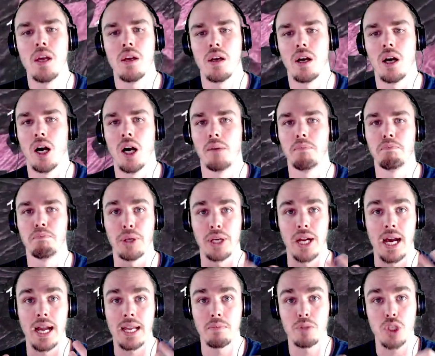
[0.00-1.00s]
But
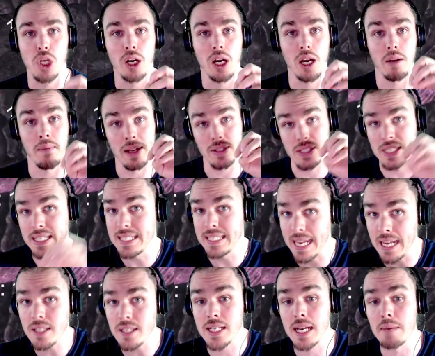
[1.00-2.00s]
I am talking about
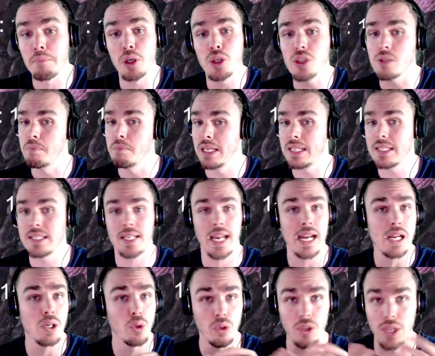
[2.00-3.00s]
today's numbers,
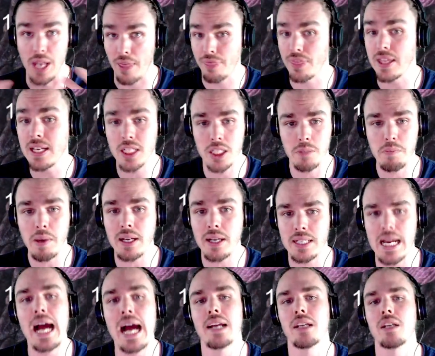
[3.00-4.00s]
mid-cycle, nothing
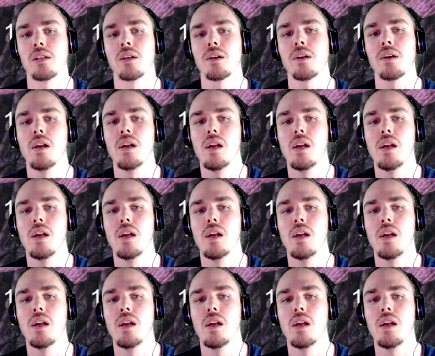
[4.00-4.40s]
spectacular.